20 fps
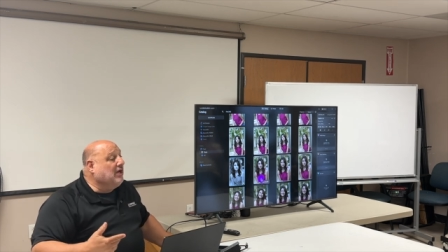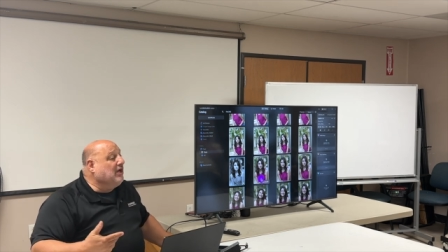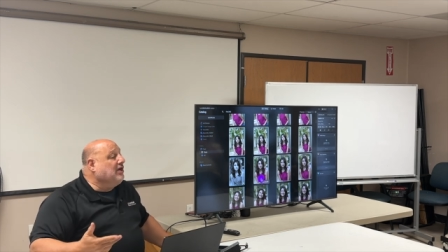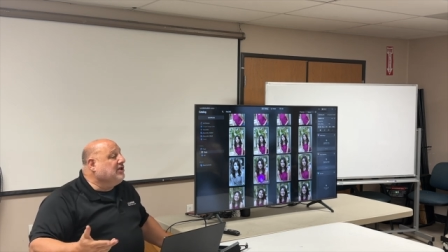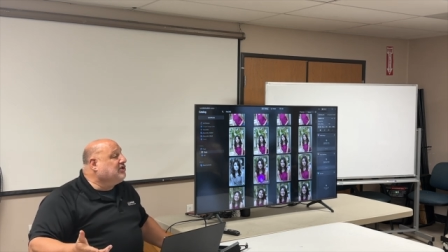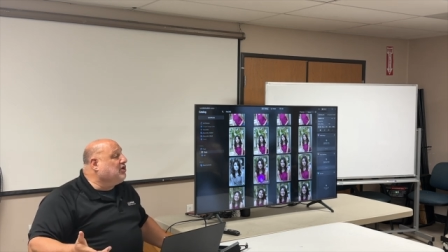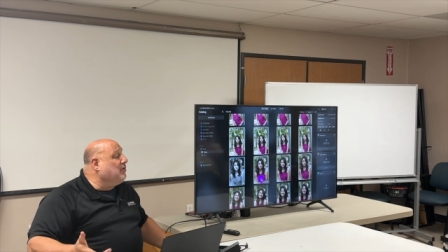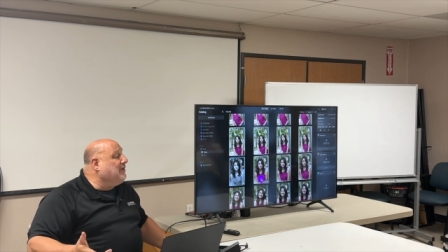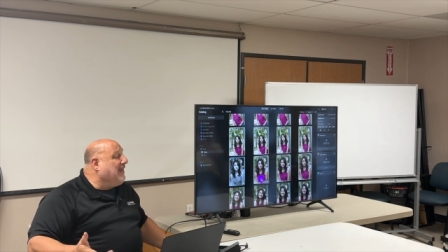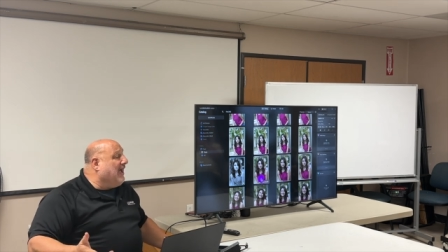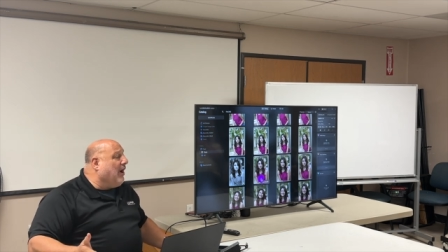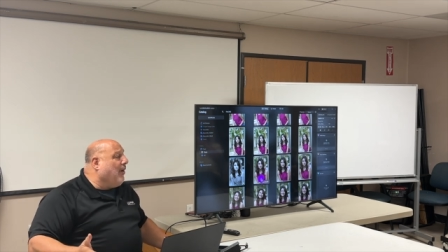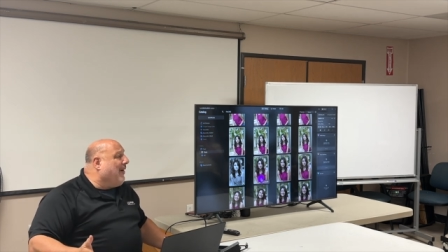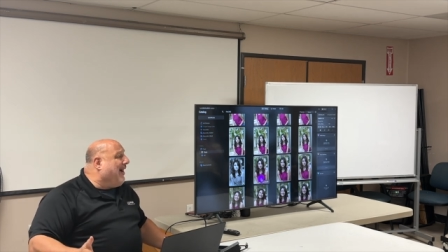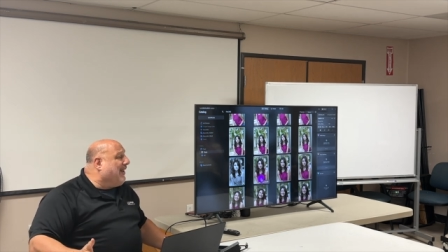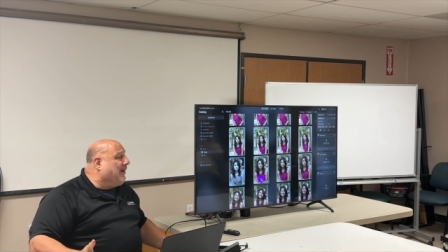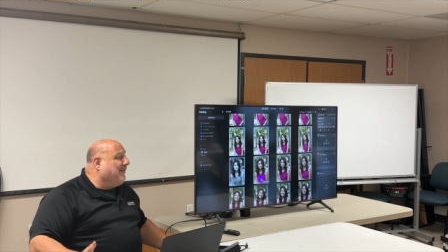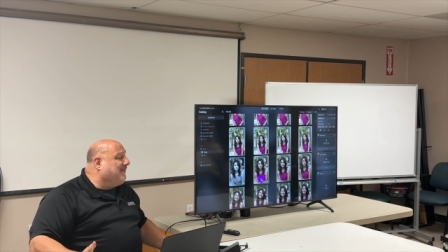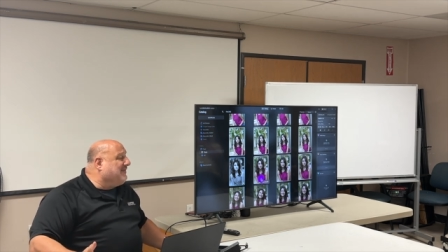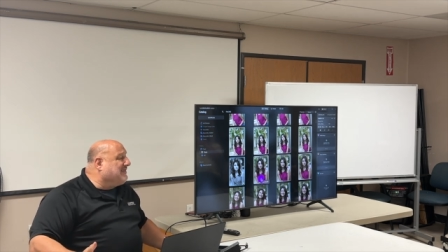So now I
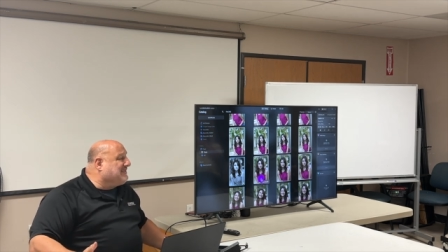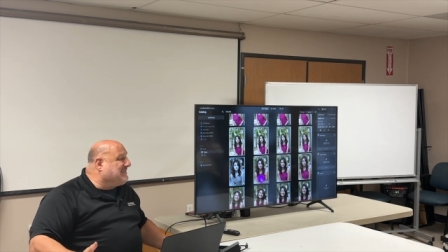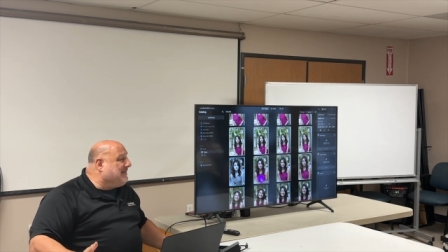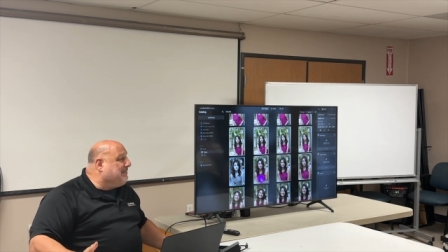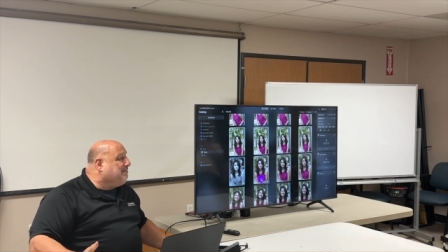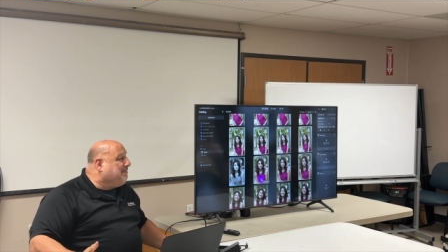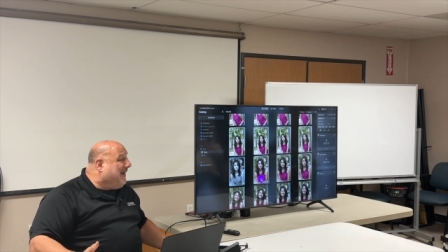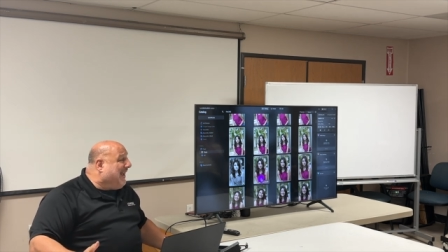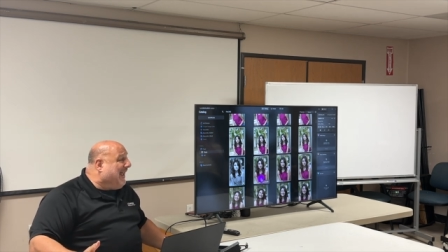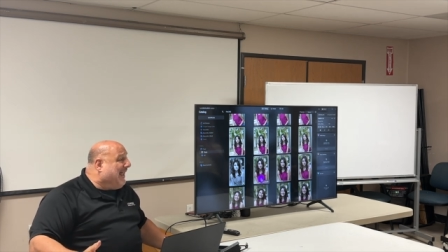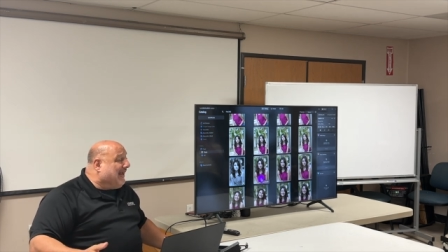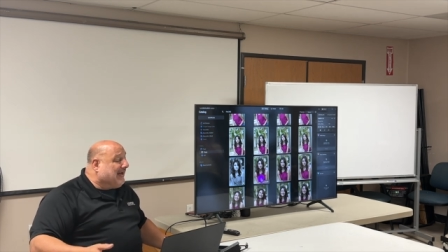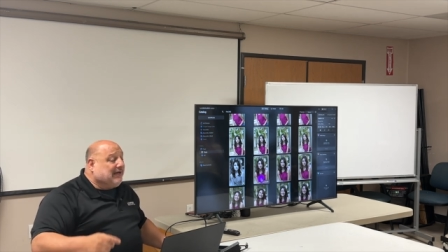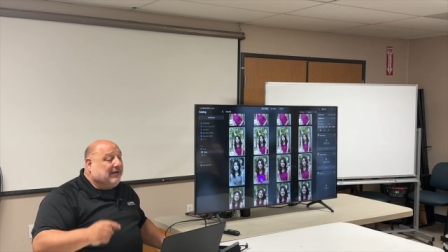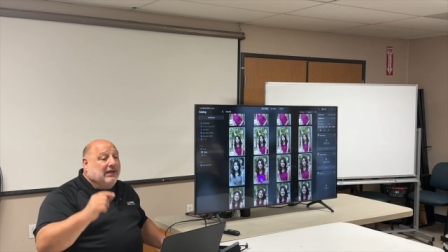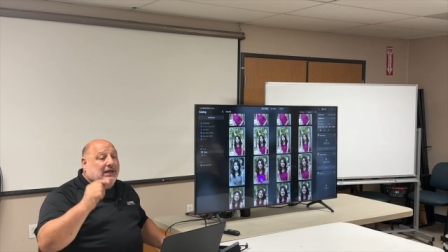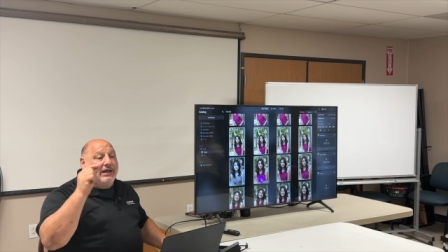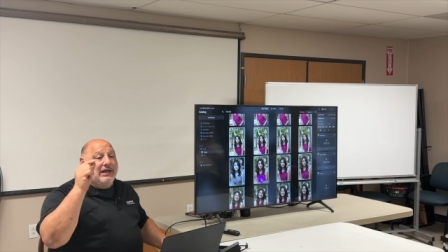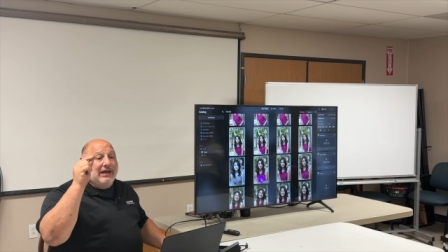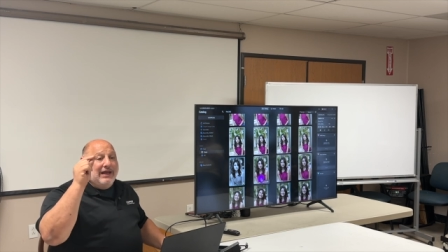don't have to sit back
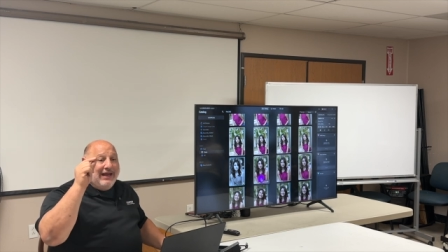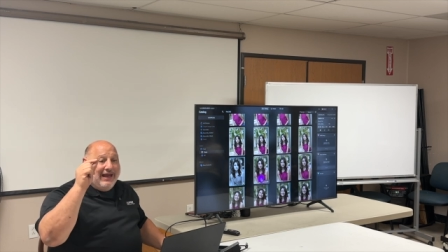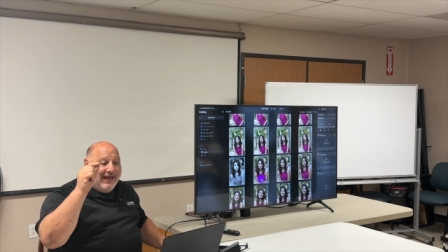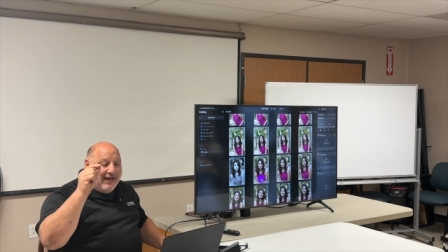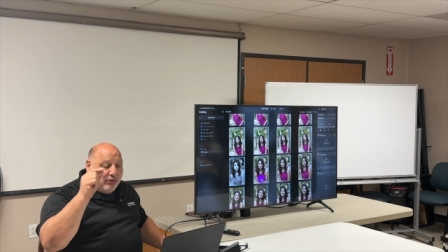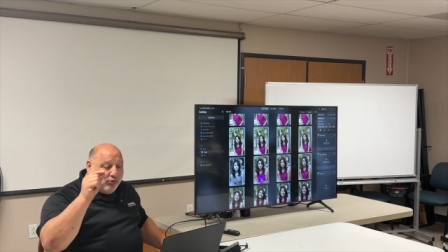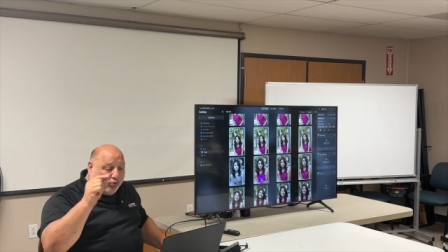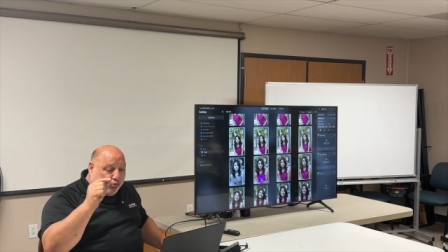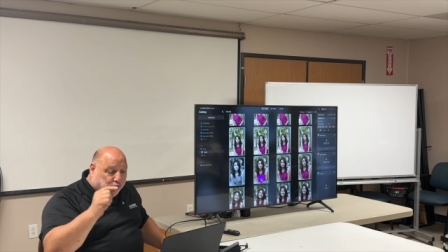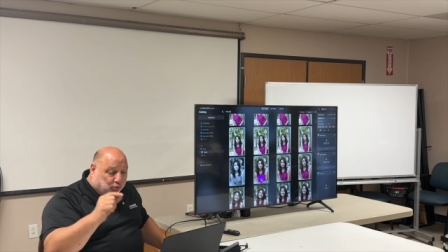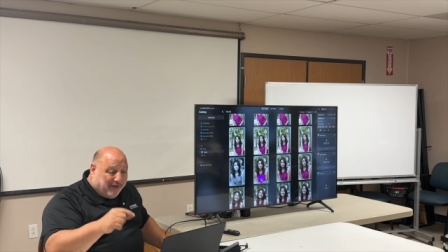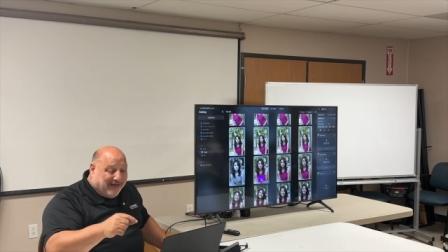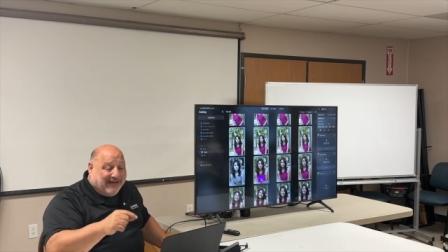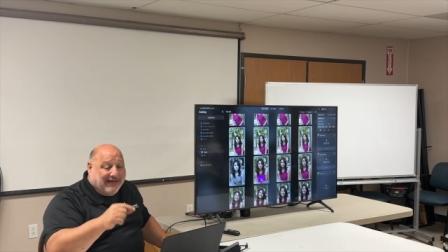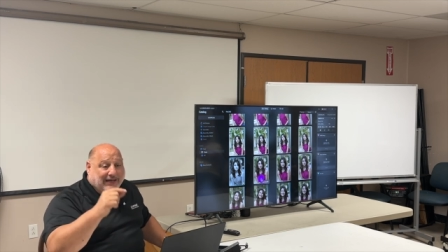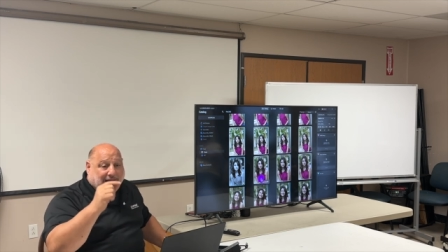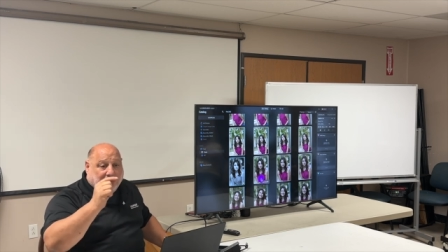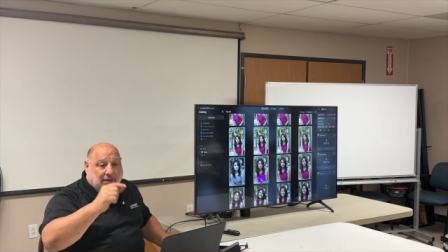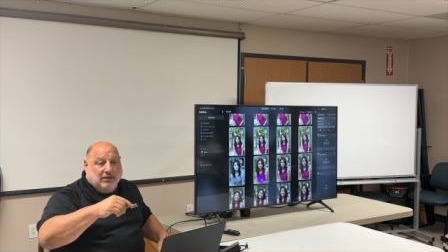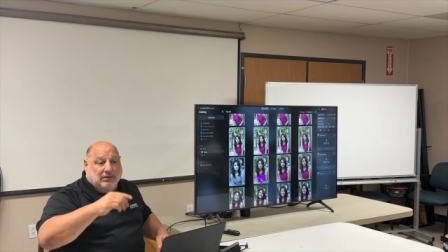and
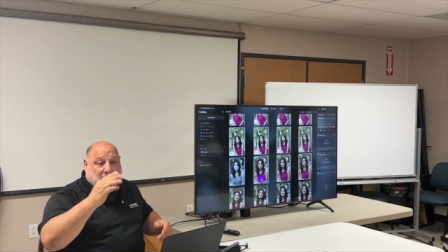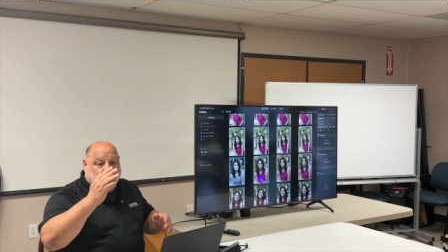re,